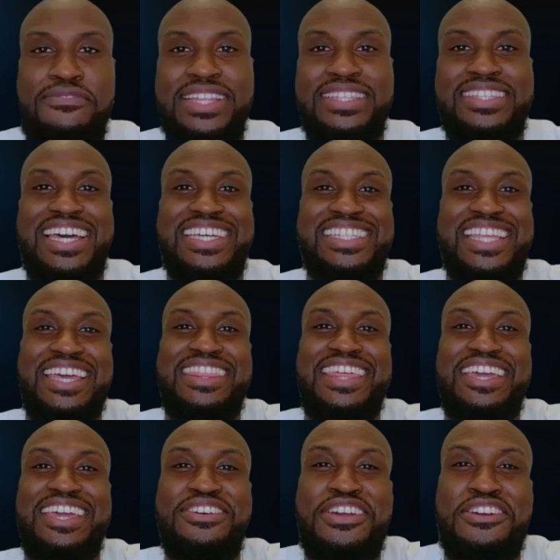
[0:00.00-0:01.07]
fantastic.
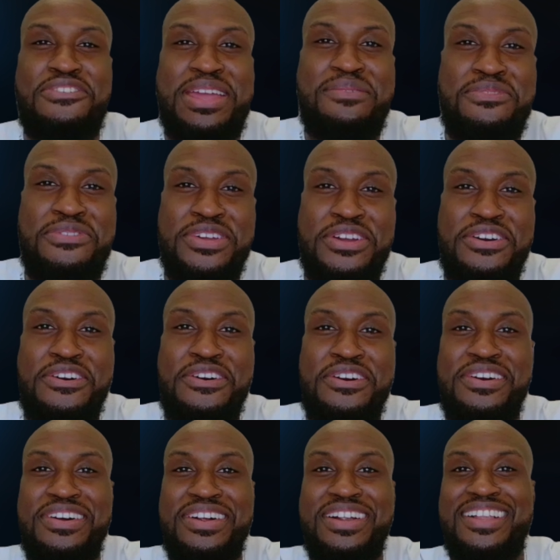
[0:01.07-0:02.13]
Thank you, Karim, for
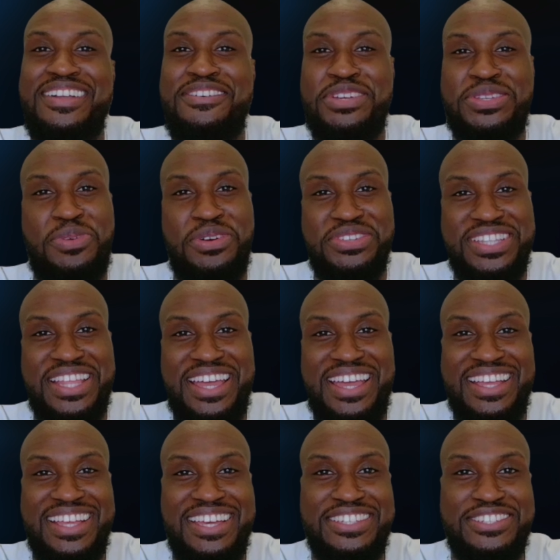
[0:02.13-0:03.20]
your response there.
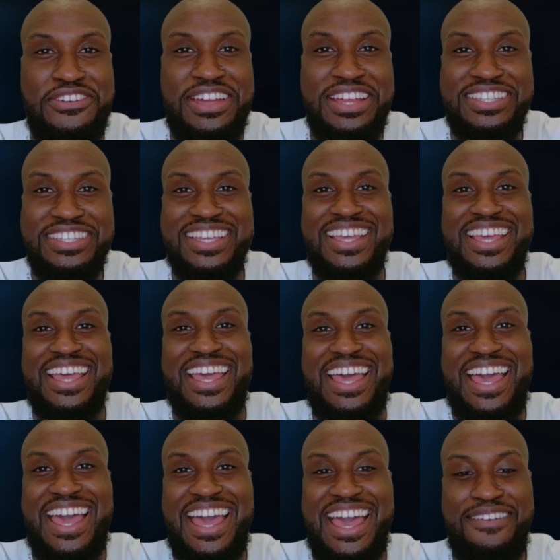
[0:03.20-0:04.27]
That's great.
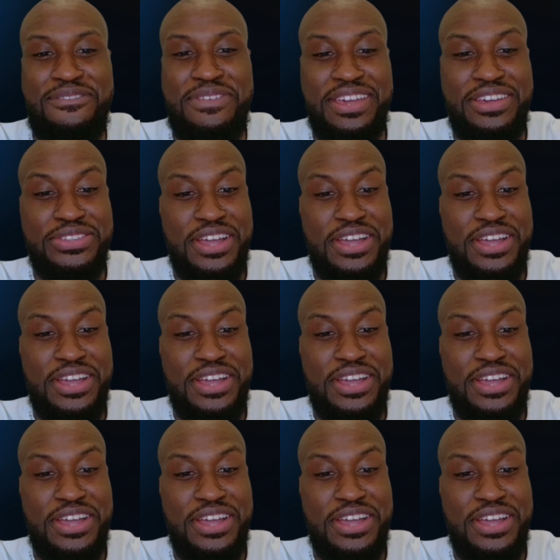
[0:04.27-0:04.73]
And thank you,